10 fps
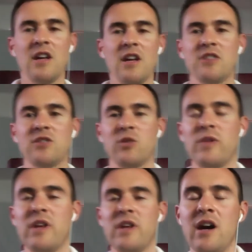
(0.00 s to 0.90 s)
So
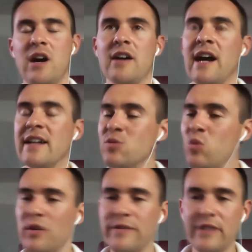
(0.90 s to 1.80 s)
content
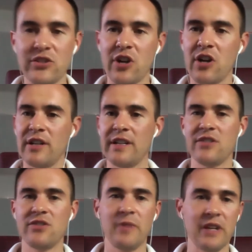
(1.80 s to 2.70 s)
warfare started
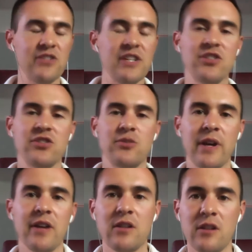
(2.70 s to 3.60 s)
as, like you say, just a
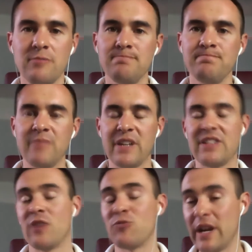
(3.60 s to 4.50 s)
regular. I say a
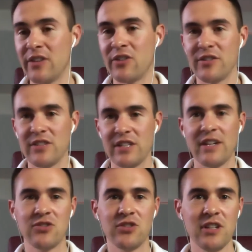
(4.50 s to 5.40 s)
regular. It's
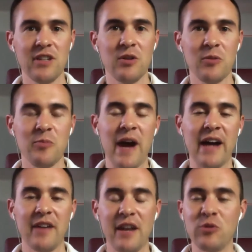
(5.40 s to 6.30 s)
actually,
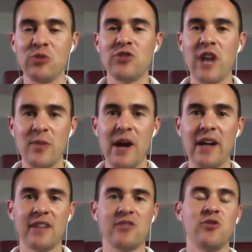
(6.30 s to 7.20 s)
anyone who's tried a
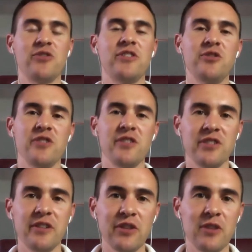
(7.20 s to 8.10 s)
podcast knows that there's a
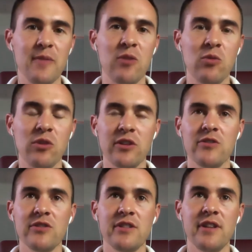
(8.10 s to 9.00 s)
significant amount of work that goes
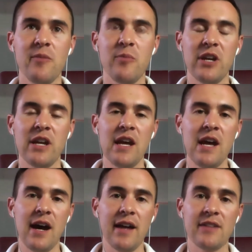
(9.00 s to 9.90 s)
into them. But
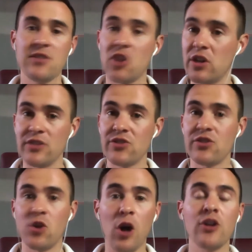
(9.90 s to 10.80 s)
it started as just an
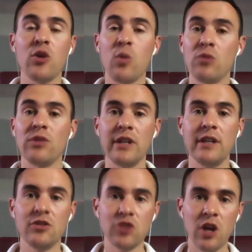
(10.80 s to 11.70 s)
audio-only
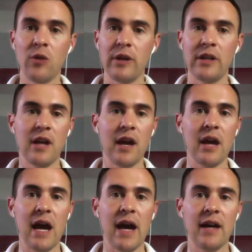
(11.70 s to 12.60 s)
show, and
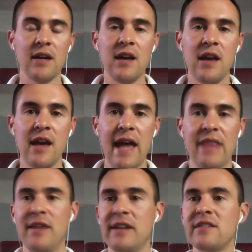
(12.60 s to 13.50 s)
I had
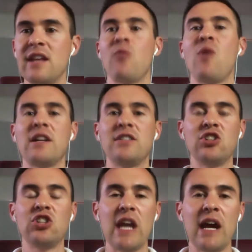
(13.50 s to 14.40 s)
things that I wanted to
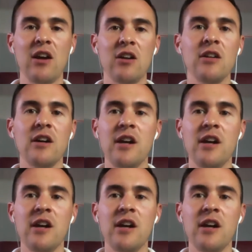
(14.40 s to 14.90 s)
share.